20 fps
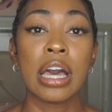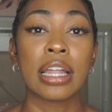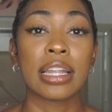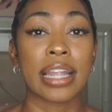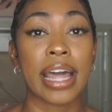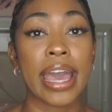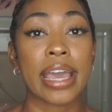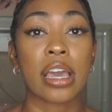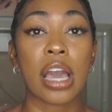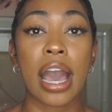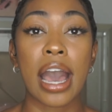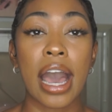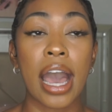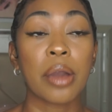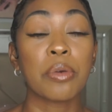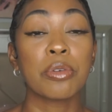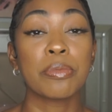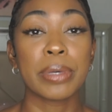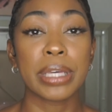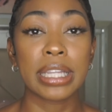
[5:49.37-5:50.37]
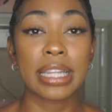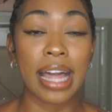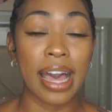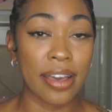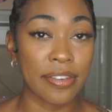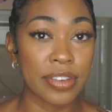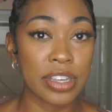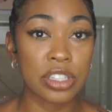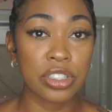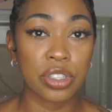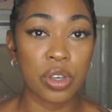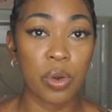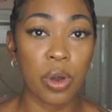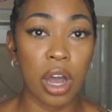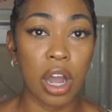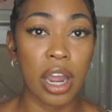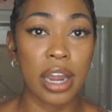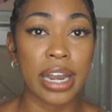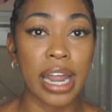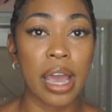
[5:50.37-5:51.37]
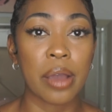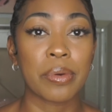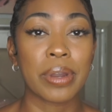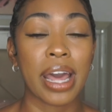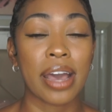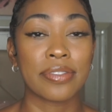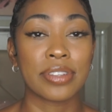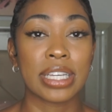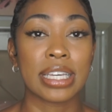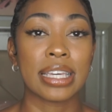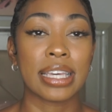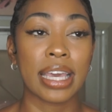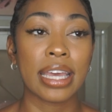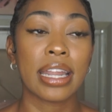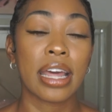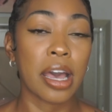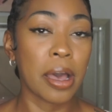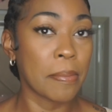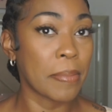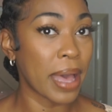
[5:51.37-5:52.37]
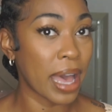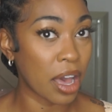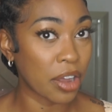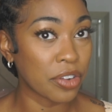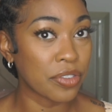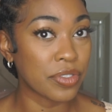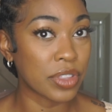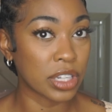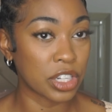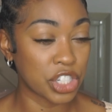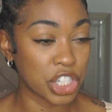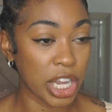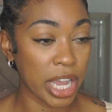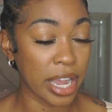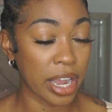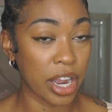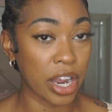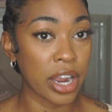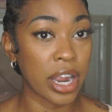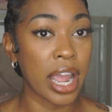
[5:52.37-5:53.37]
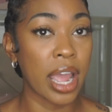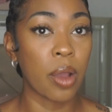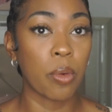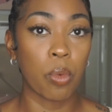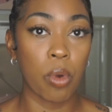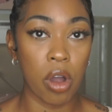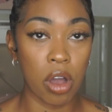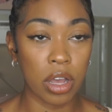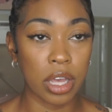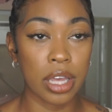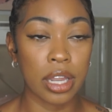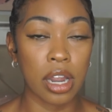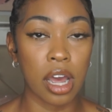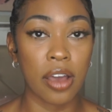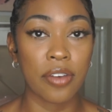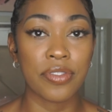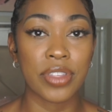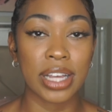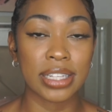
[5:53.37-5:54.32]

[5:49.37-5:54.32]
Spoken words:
Like I would be laughing so hard, I would have to get up out of the chair and walk it off.